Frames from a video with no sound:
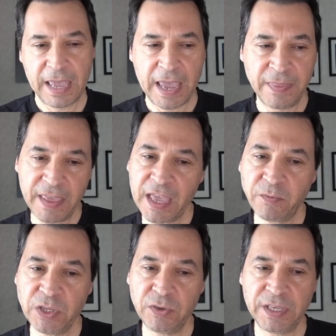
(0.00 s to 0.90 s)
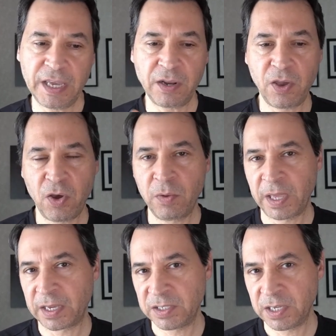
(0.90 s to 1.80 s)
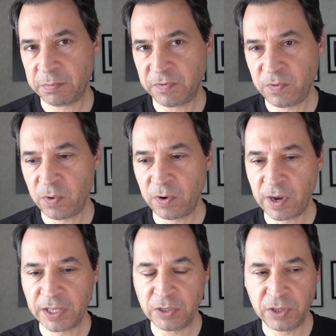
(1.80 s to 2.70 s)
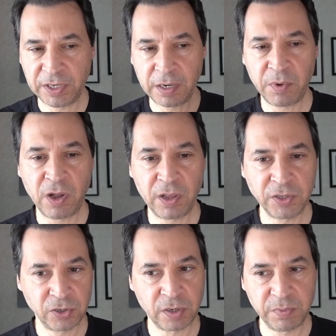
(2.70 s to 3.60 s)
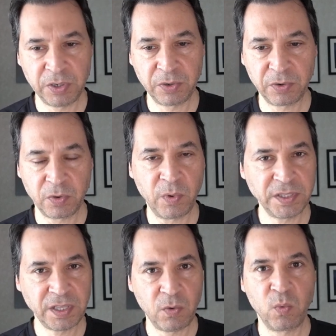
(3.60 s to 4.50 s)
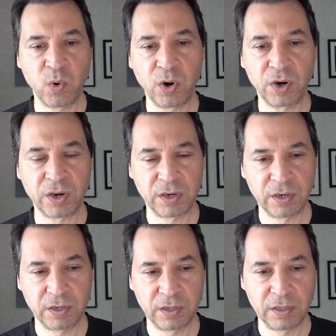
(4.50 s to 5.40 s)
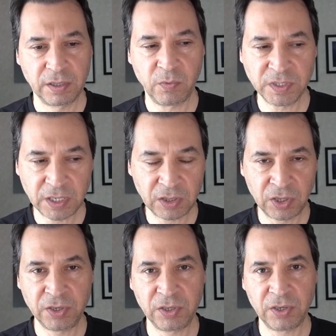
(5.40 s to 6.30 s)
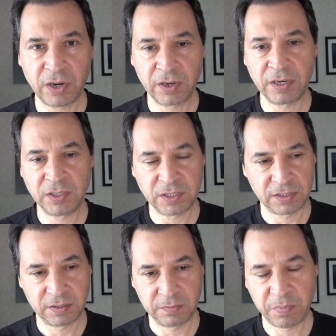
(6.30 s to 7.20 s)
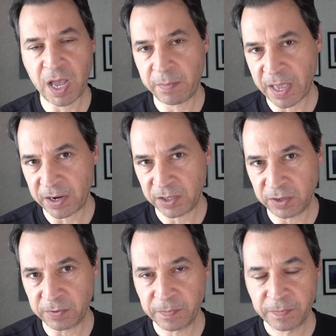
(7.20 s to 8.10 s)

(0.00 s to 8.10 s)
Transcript: And then when you get home, like I said before, and you look at them all on your computer, the ones that work, the ones that look good are going to just pop out at you.